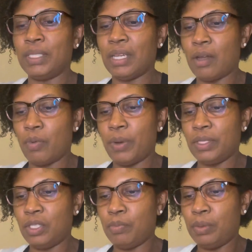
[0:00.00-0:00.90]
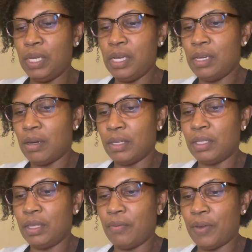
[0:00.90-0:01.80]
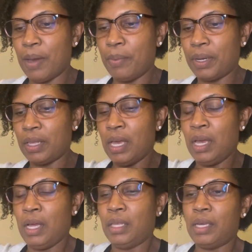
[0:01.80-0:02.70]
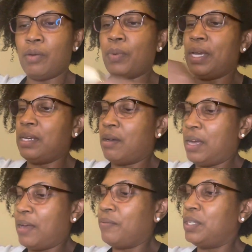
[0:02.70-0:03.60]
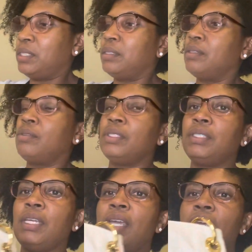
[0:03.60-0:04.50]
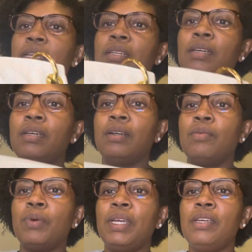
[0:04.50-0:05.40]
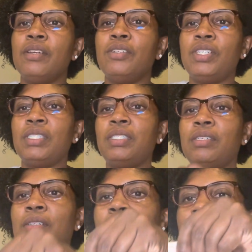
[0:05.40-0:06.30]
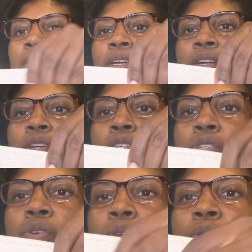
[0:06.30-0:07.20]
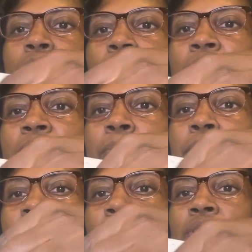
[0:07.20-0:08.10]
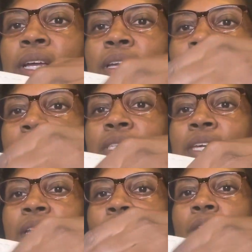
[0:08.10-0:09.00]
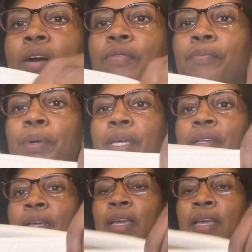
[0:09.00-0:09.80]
not going to bleed onto the fabric. Like right now I have this little stain right here just to show you, and I'm pretty sure I can just get it off, but